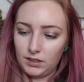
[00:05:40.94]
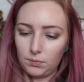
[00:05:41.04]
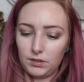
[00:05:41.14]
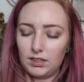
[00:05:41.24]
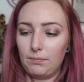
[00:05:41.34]
this
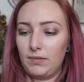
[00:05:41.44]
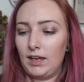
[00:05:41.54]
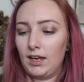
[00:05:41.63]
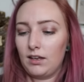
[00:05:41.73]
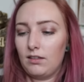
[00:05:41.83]
was
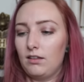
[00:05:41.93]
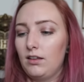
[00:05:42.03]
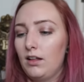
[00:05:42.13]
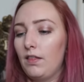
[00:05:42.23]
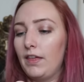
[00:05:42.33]
something
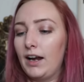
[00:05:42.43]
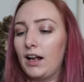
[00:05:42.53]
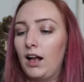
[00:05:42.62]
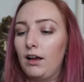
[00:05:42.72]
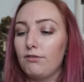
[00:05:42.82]
that I
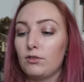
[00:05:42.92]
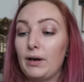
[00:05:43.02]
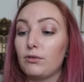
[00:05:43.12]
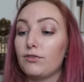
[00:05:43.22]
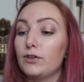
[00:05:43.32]
got for
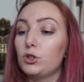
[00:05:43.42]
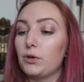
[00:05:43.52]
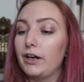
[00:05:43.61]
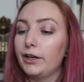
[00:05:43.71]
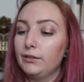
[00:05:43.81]
my
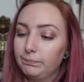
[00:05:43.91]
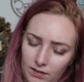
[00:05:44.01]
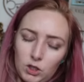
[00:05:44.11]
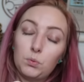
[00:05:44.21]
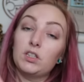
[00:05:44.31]
refrigerator.
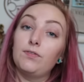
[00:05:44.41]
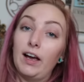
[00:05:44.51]
This was